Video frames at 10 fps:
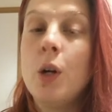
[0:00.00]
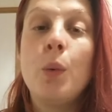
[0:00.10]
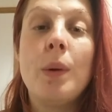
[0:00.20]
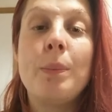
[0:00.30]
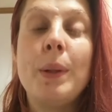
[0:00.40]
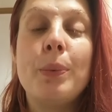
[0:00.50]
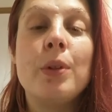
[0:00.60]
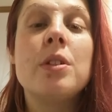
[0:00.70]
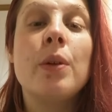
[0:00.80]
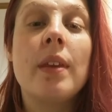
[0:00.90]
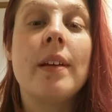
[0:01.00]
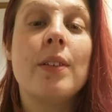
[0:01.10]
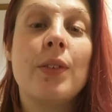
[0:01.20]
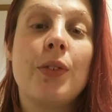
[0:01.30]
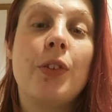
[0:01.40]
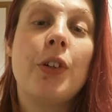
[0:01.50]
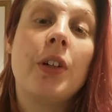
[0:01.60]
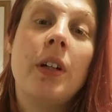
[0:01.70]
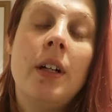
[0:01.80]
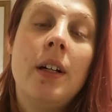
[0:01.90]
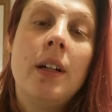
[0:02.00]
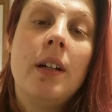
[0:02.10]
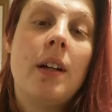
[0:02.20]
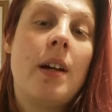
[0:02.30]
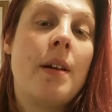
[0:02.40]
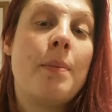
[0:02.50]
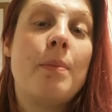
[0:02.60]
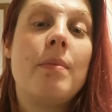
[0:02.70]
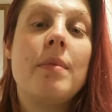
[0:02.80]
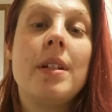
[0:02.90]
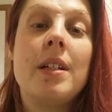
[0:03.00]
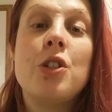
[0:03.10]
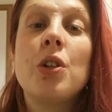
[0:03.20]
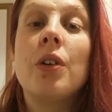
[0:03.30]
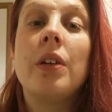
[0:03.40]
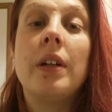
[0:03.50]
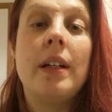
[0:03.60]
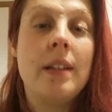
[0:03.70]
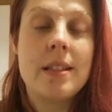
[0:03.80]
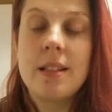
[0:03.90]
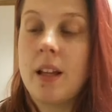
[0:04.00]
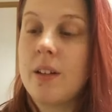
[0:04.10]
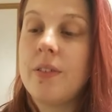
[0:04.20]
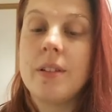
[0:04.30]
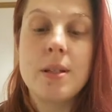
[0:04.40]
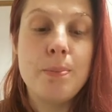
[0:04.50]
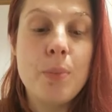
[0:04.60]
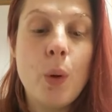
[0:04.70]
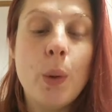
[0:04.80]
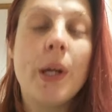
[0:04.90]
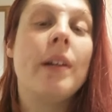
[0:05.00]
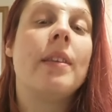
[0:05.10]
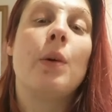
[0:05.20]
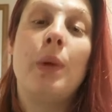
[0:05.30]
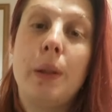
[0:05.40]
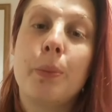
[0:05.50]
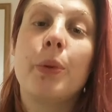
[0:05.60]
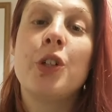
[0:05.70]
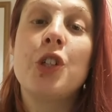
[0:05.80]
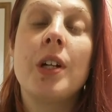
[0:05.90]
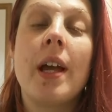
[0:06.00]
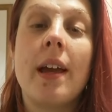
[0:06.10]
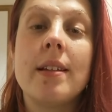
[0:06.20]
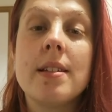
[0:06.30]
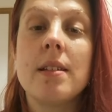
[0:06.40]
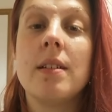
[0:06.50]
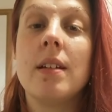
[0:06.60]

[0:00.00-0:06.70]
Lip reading: when people do things for each other in this life, it's important that we appreciate